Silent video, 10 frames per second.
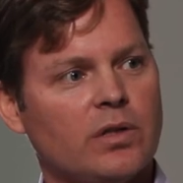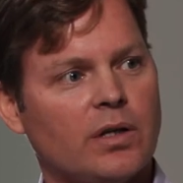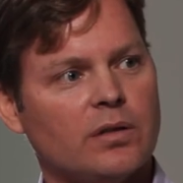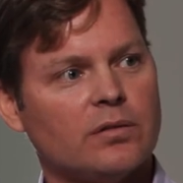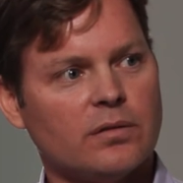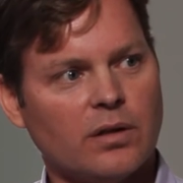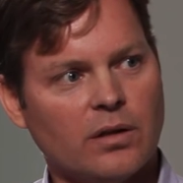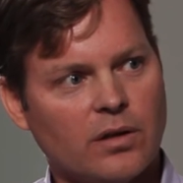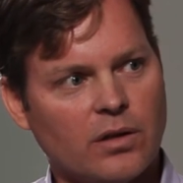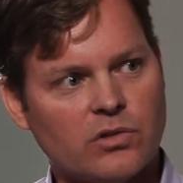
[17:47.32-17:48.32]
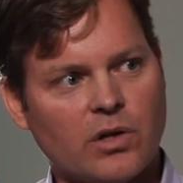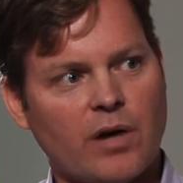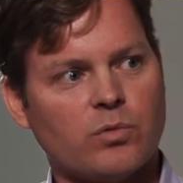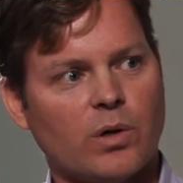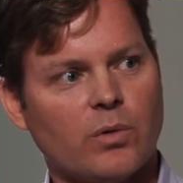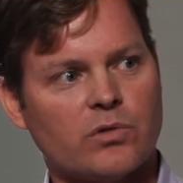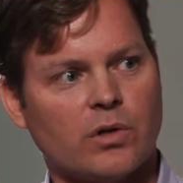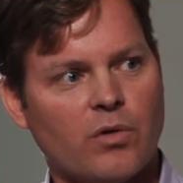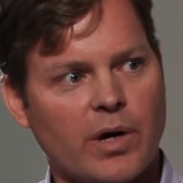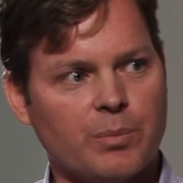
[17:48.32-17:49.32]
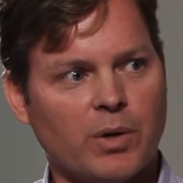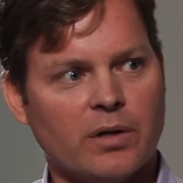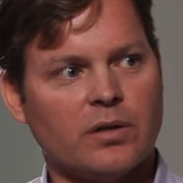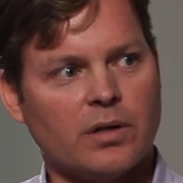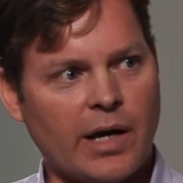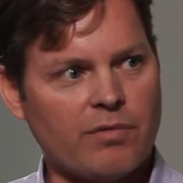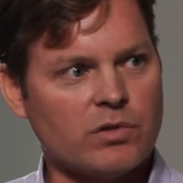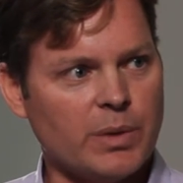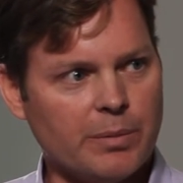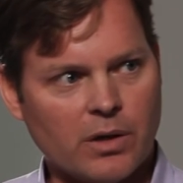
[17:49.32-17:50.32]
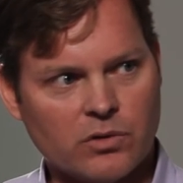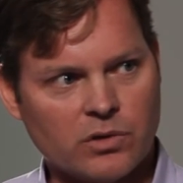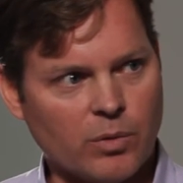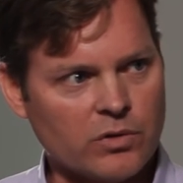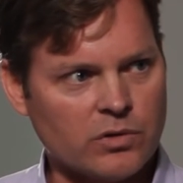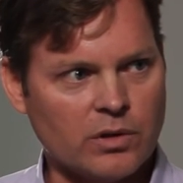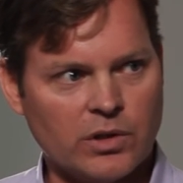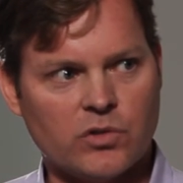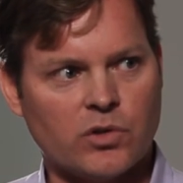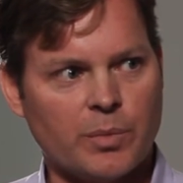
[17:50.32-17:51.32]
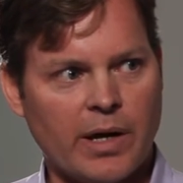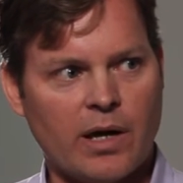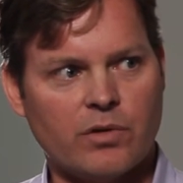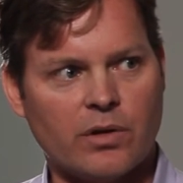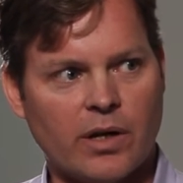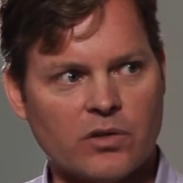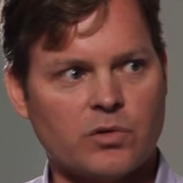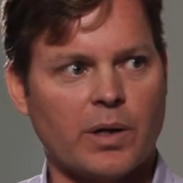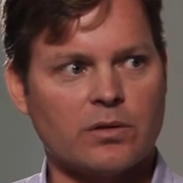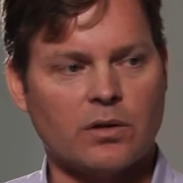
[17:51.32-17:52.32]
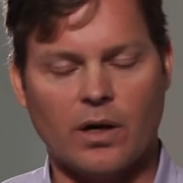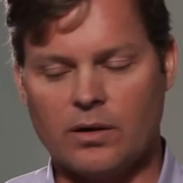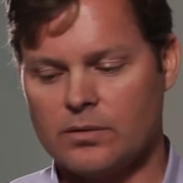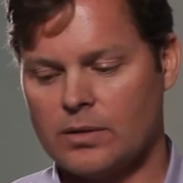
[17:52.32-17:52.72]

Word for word: did. The software wasn't great, but it didn't have to be because there wasn't a user behavior that expected that.